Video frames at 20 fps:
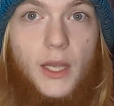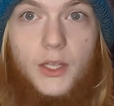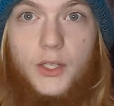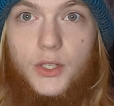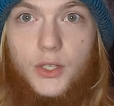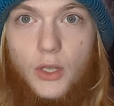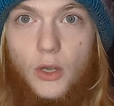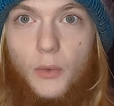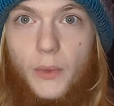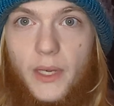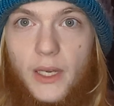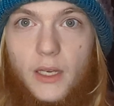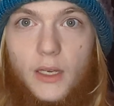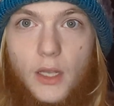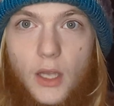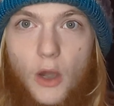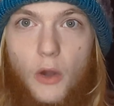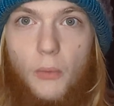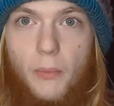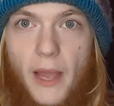So we need to
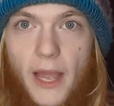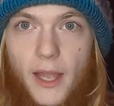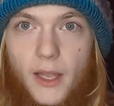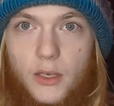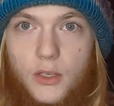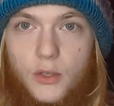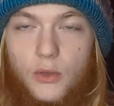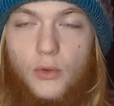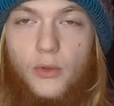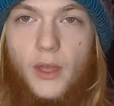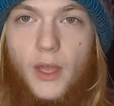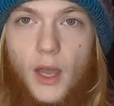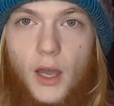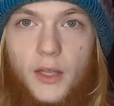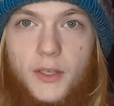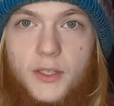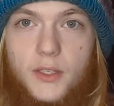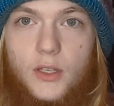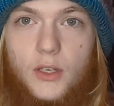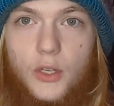go back to the
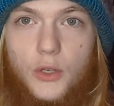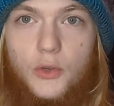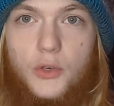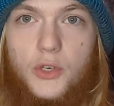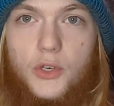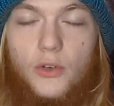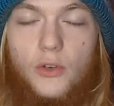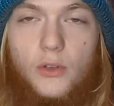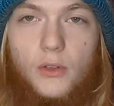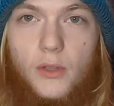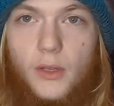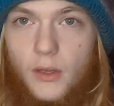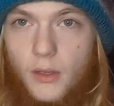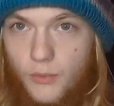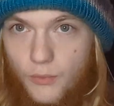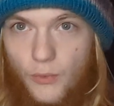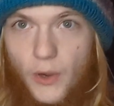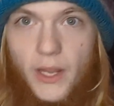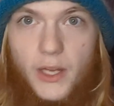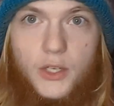constitutional
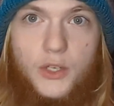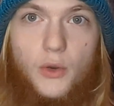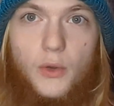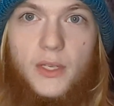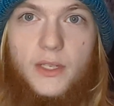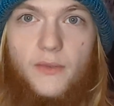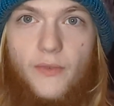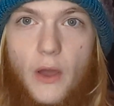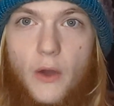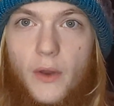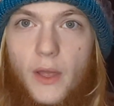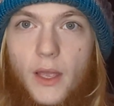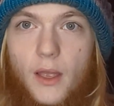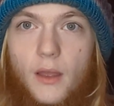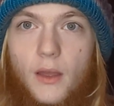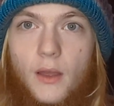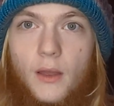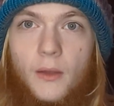ranked choice voting.